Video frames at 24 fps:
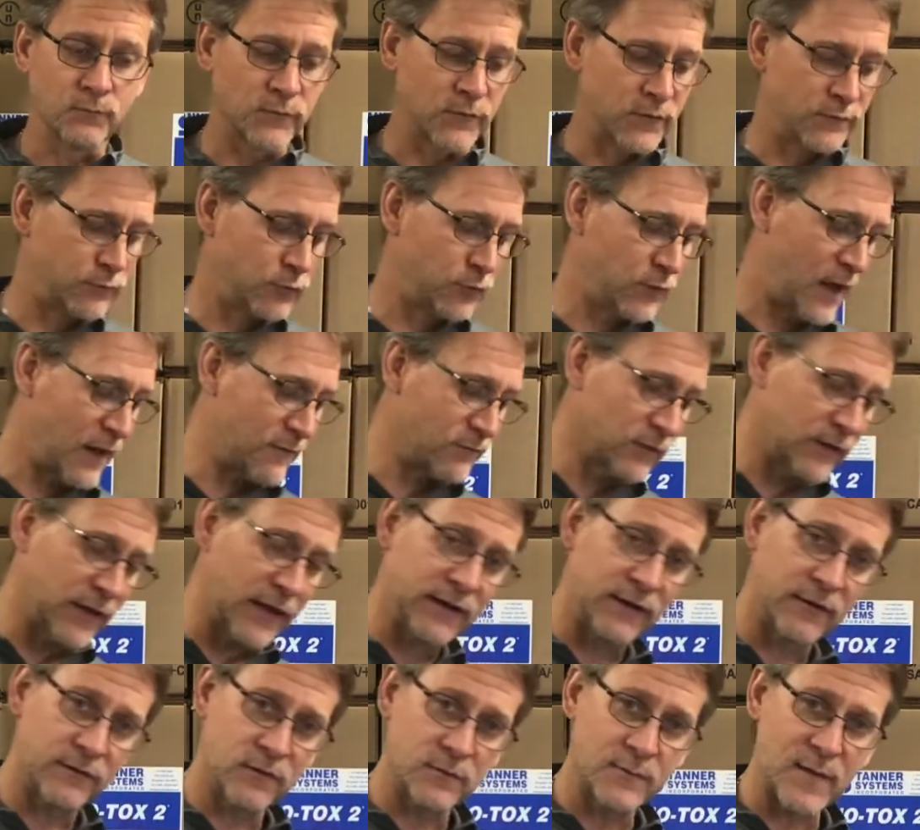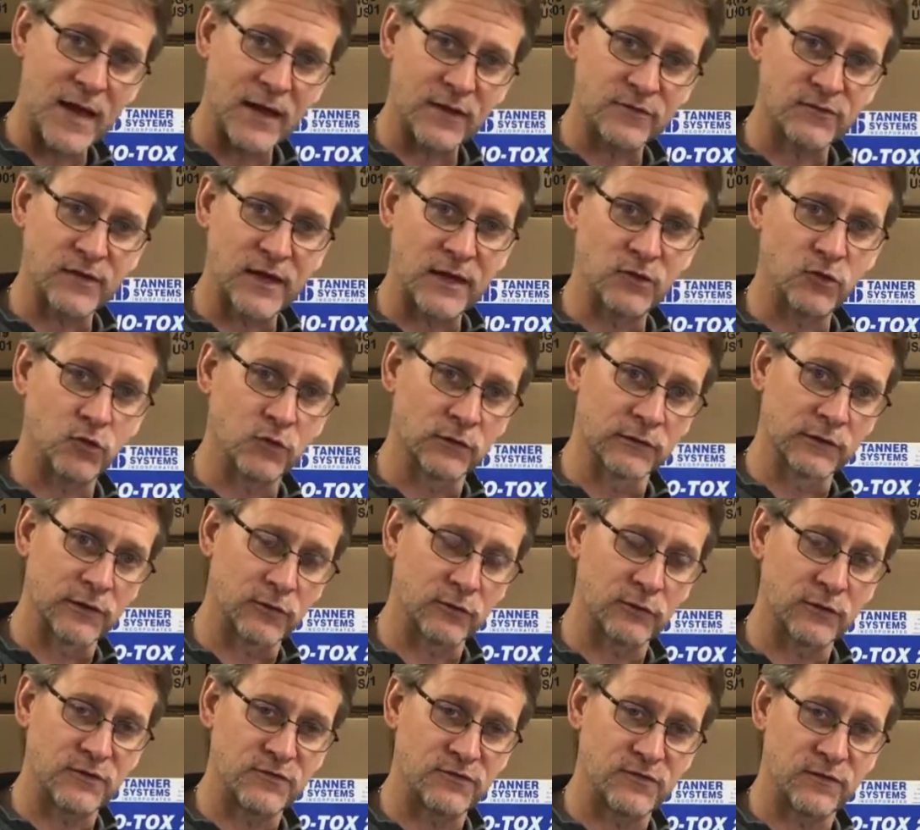If you have a light on the back side, you can
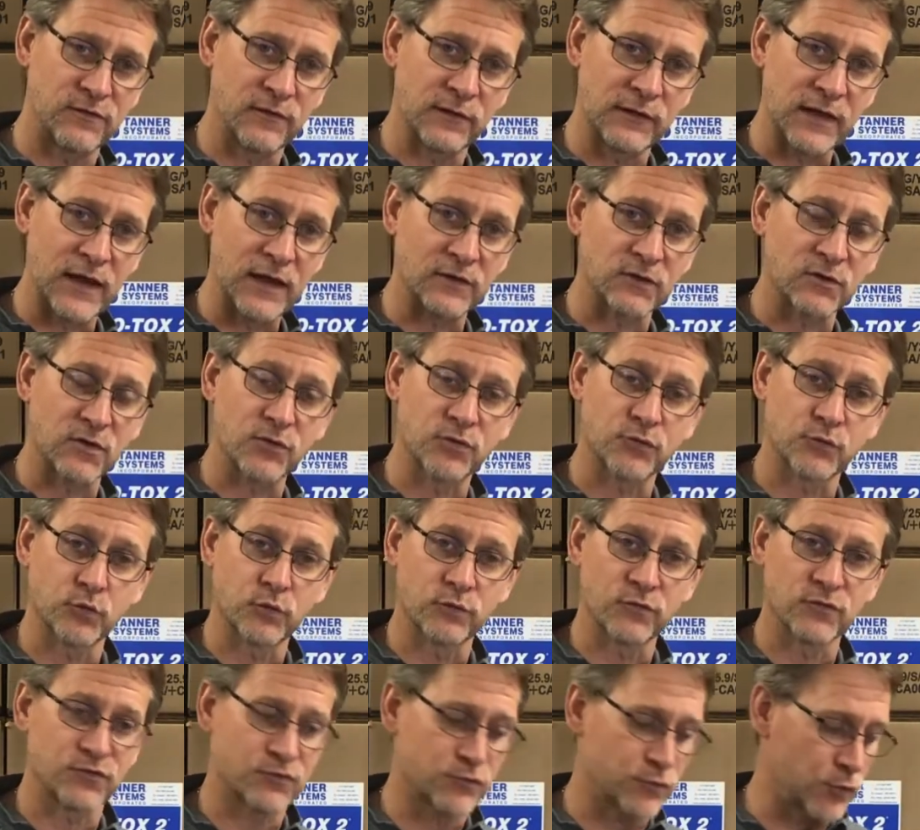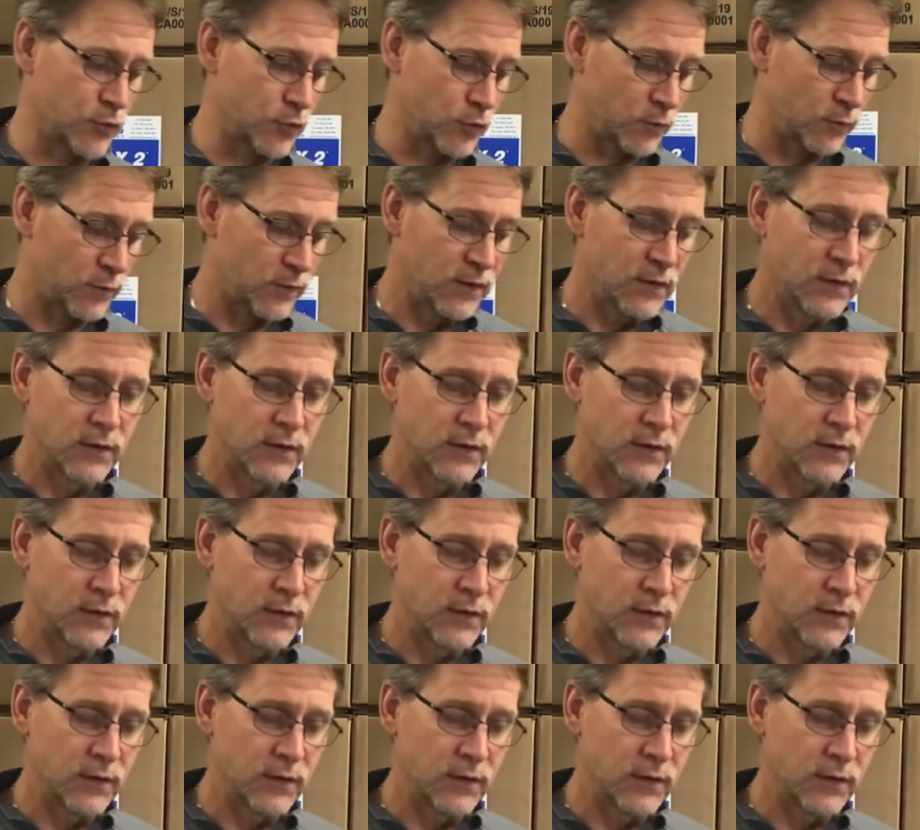literally see the light through the screw.